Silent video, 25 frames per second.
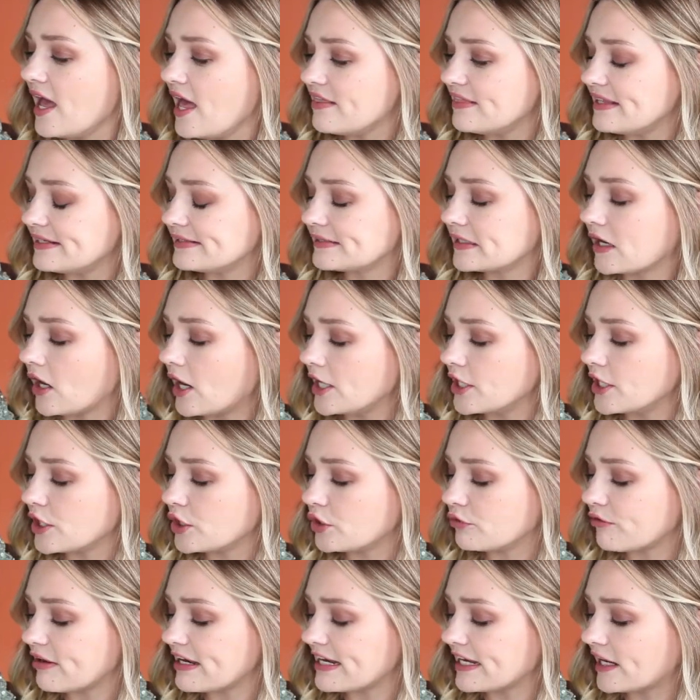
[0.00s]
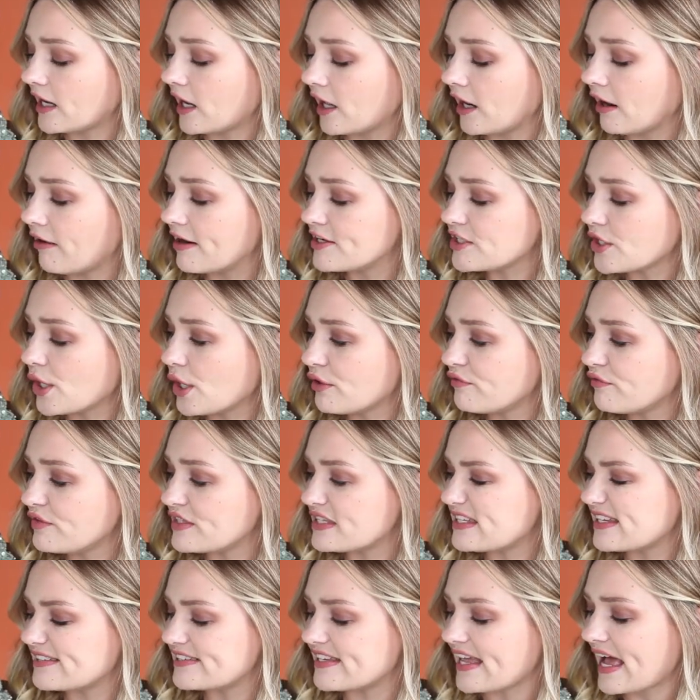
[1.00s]
this kind of green colour. I don't know if
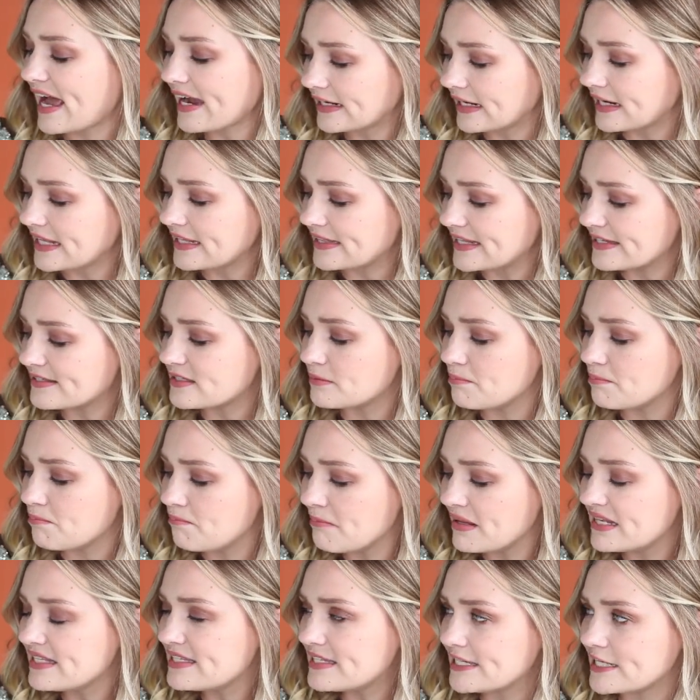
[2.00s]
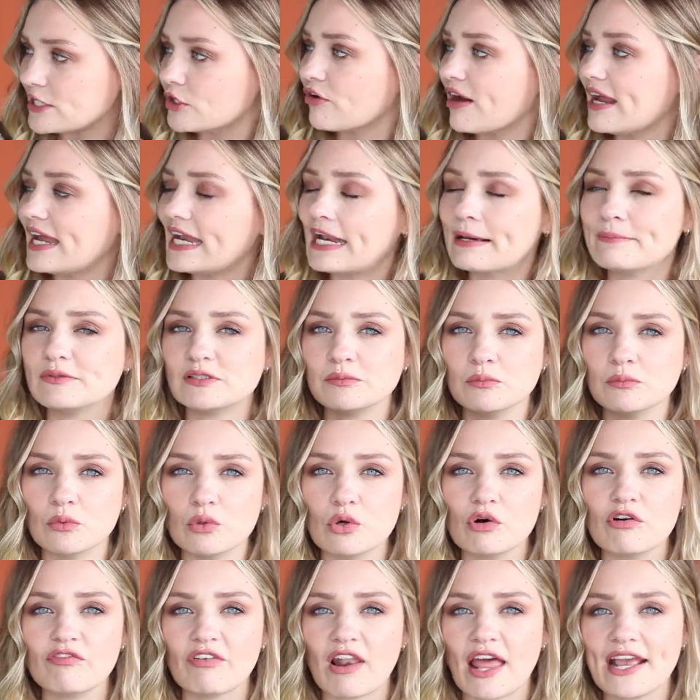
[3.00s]
it's exactly this minty green. It was
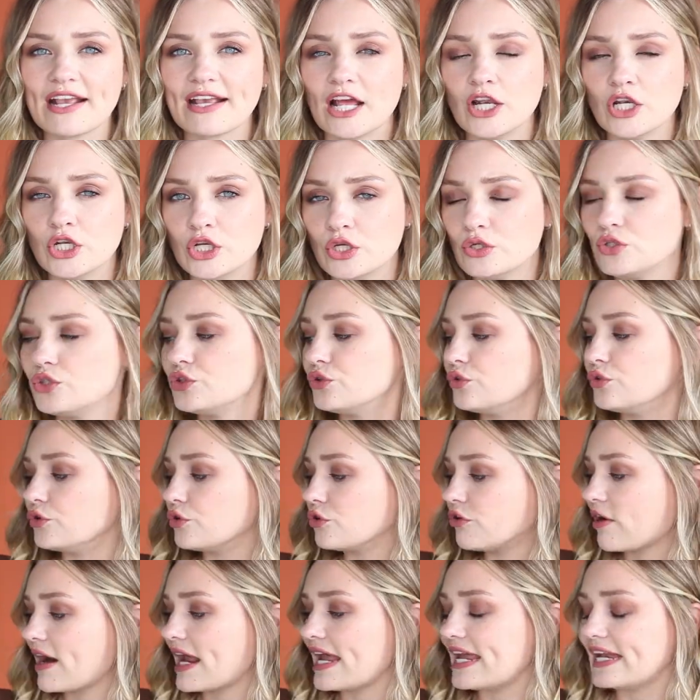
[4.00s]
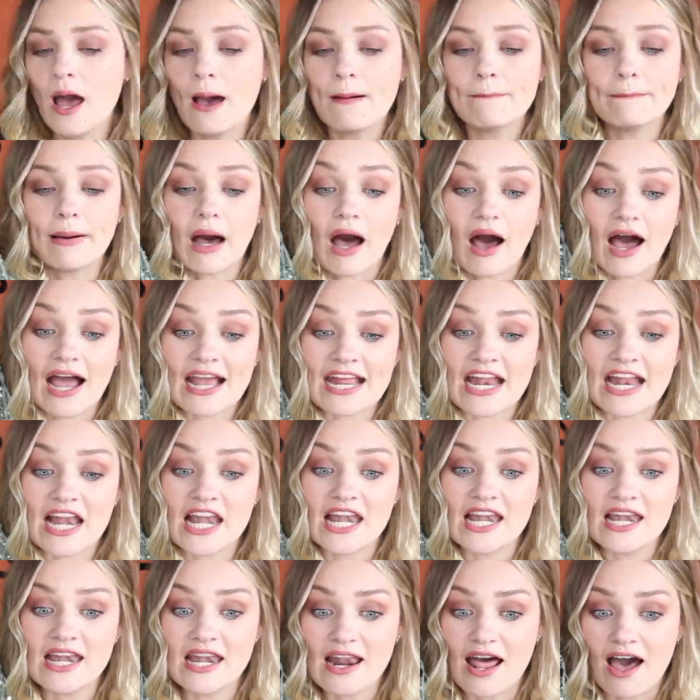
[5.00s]
more of like a neutral green. But I
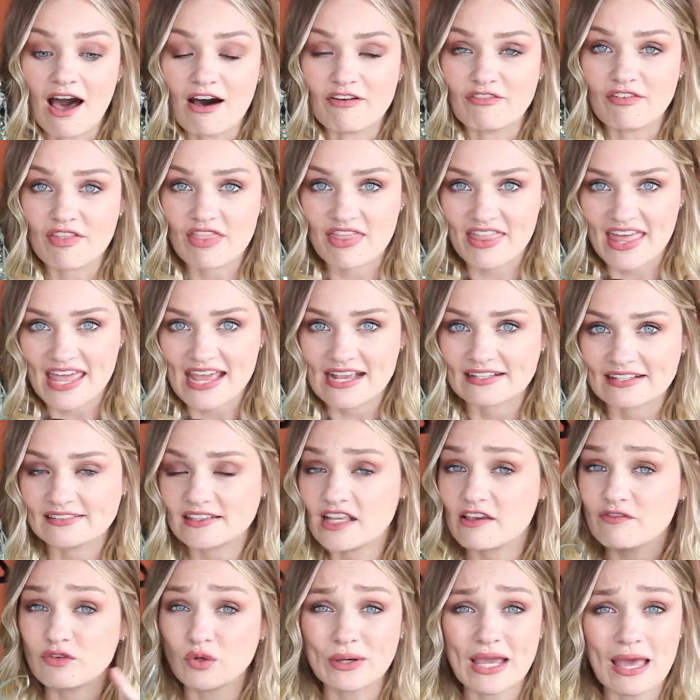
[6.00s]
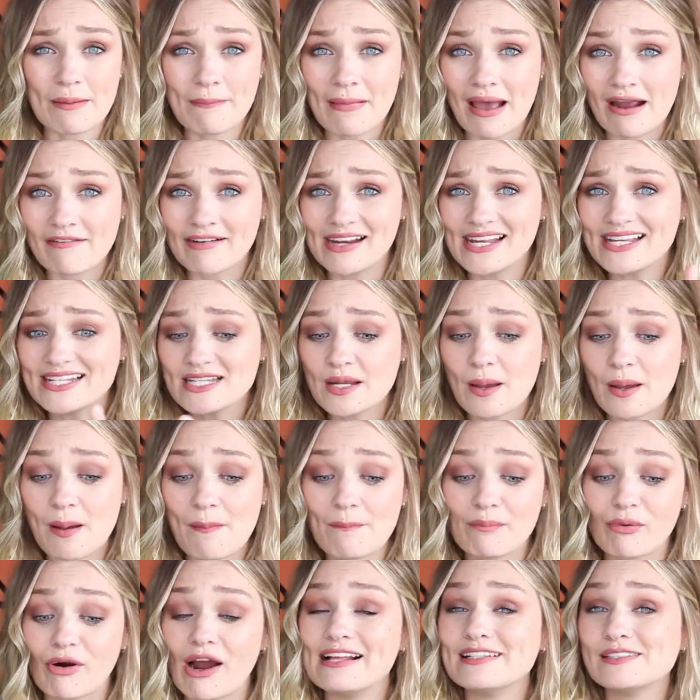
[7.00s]
love this. If you're getting married,
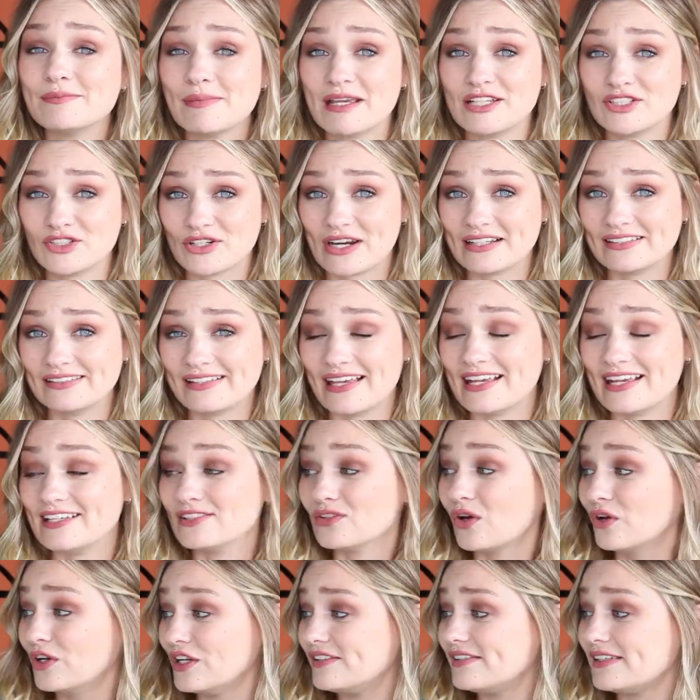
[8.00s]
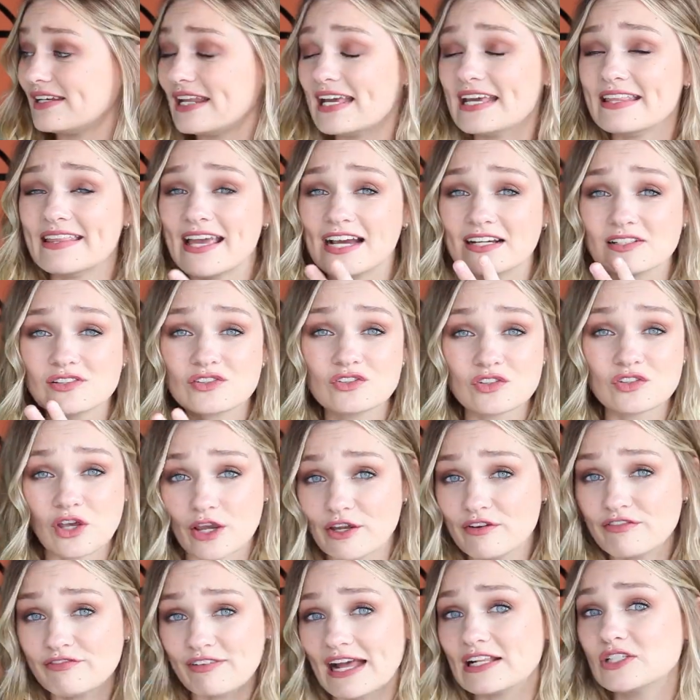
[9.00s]
bridesmaid dresses, honestly. They are so
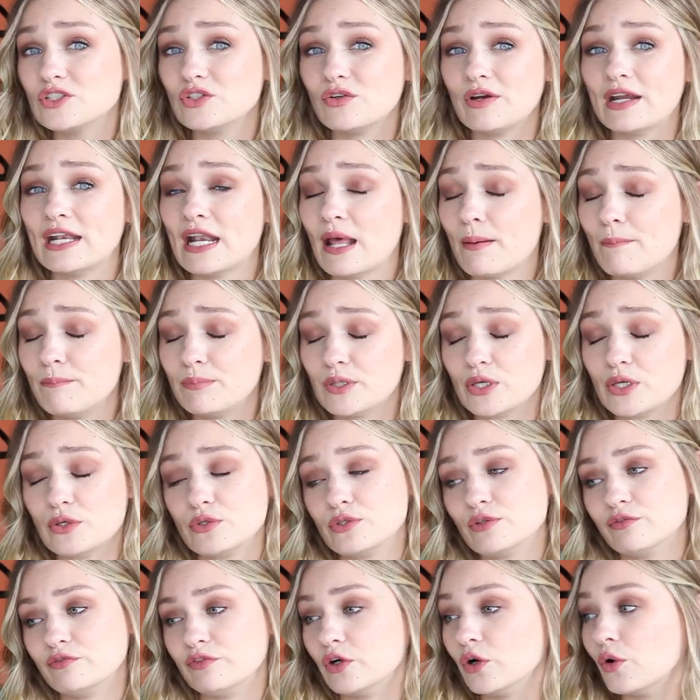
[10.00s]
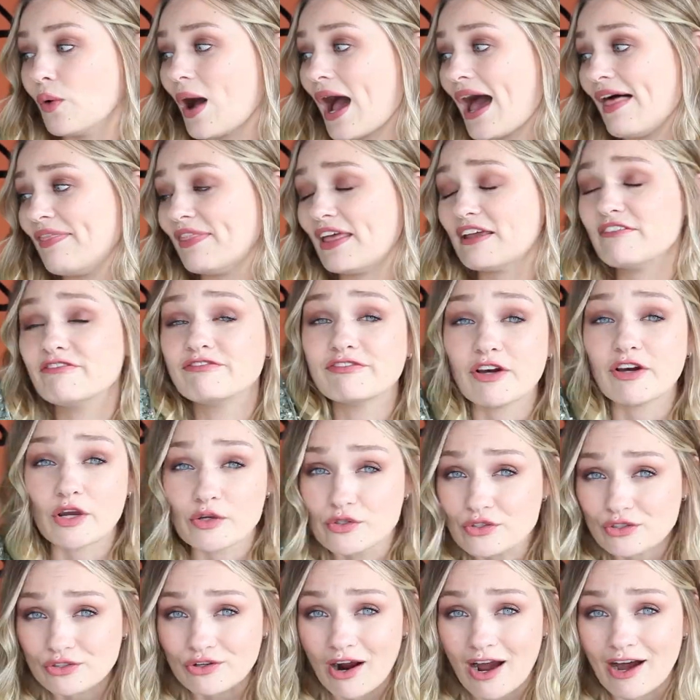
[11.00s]
flattering and beautiful and they
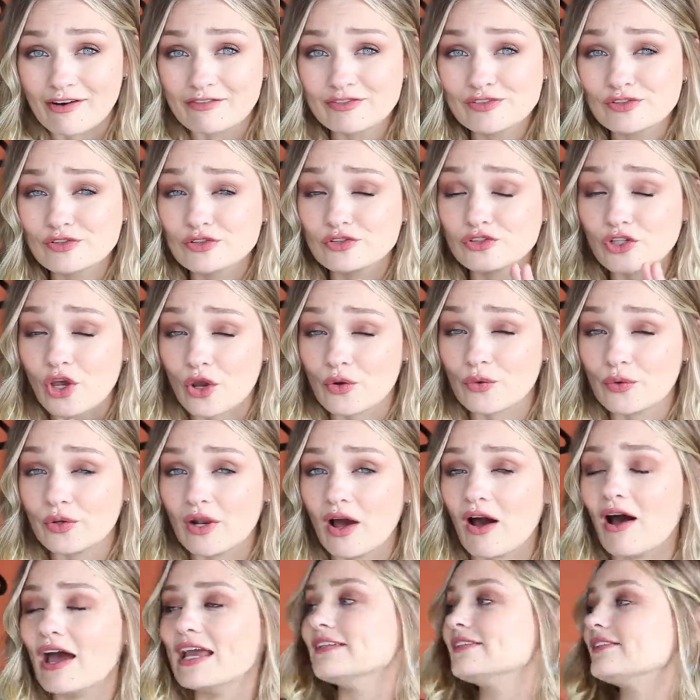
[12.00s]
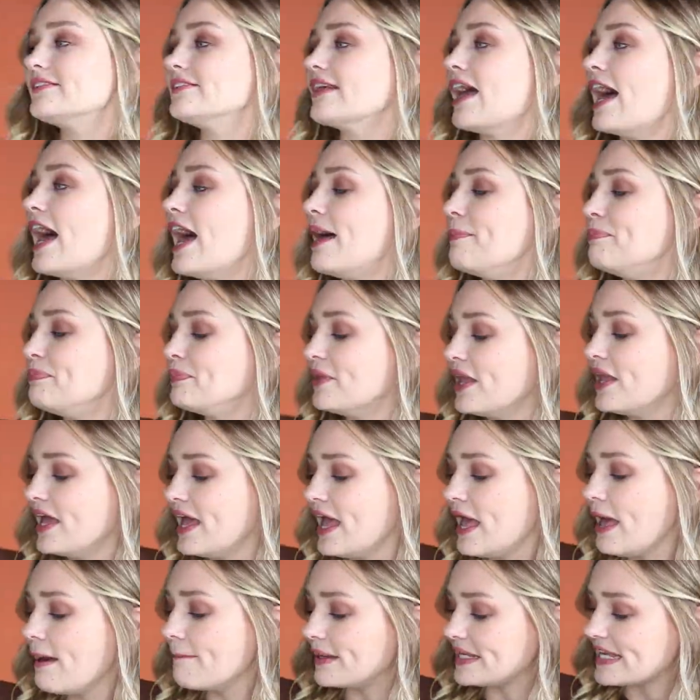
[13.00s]
photograph so nice.
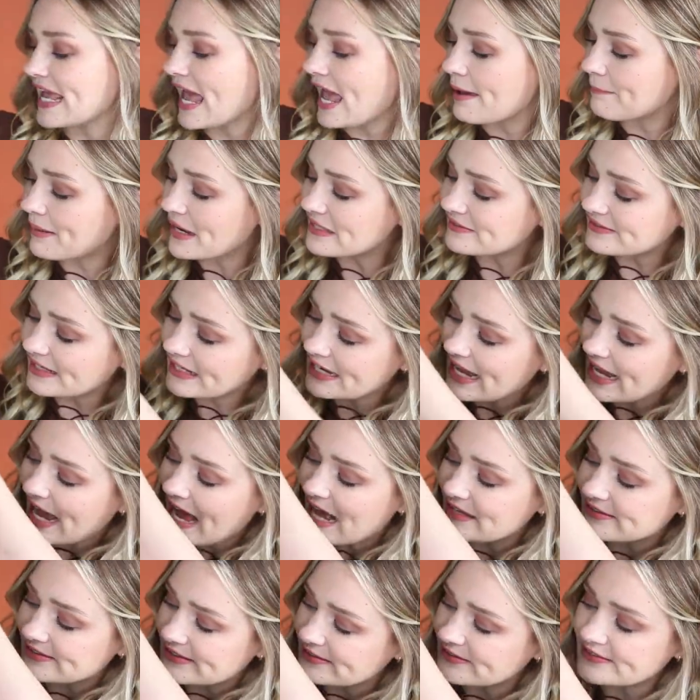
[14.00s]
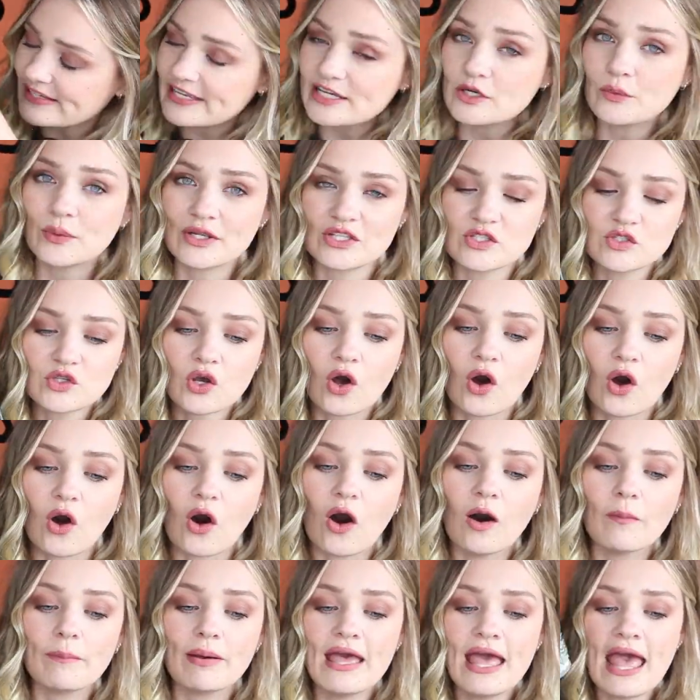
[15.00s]
But yeah, it basically has this sequin
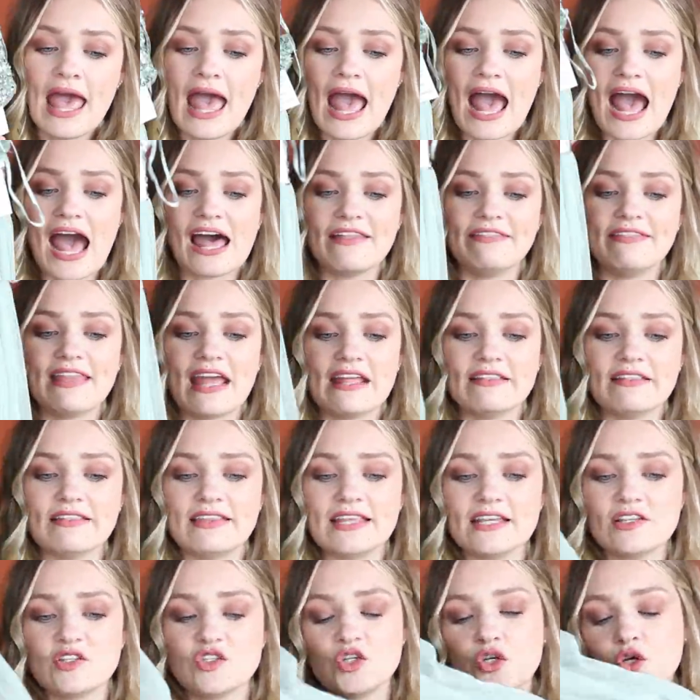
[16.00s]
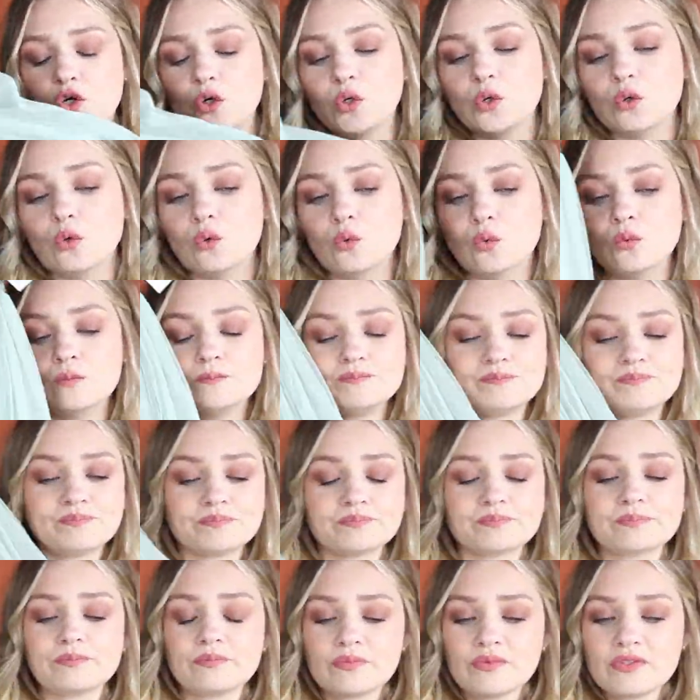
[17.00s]
top and then this tulle
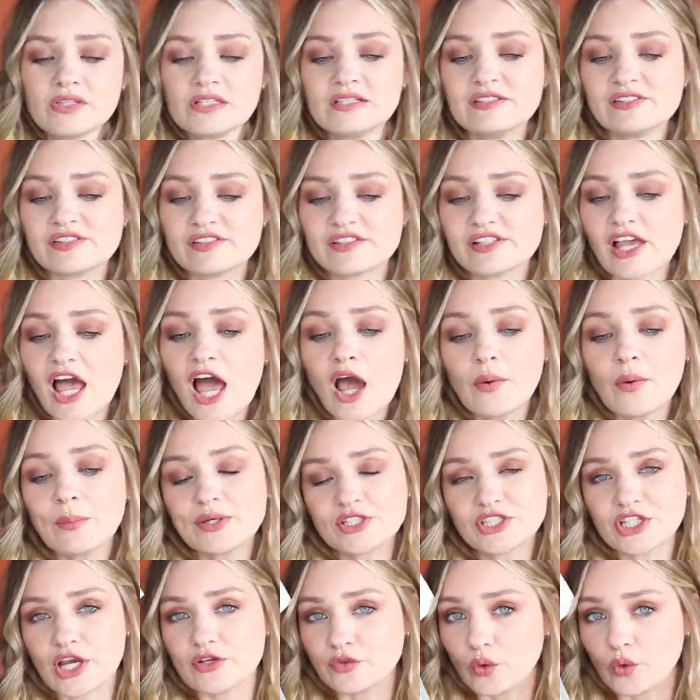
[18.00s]
skirt which goes